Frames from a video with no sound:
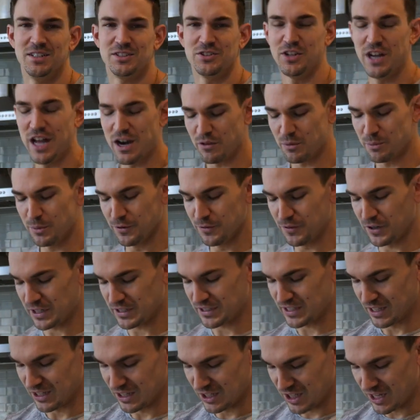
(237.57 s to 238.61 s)
So now we're moving on
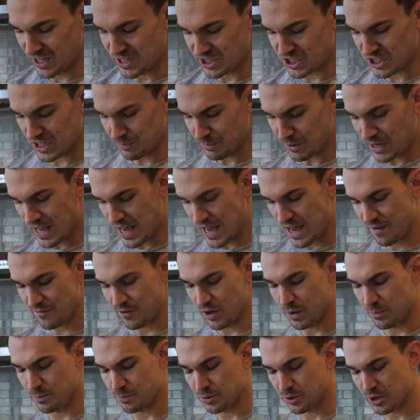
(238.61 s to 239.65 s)
to lunch. I'm gonna have
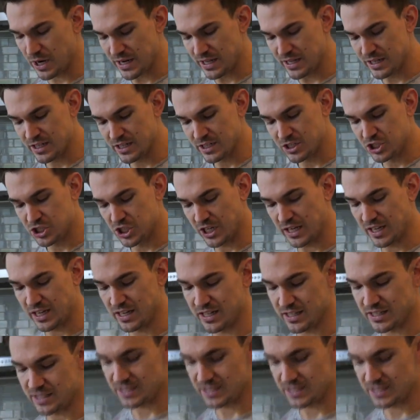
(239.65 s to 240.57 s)
a breaded chicken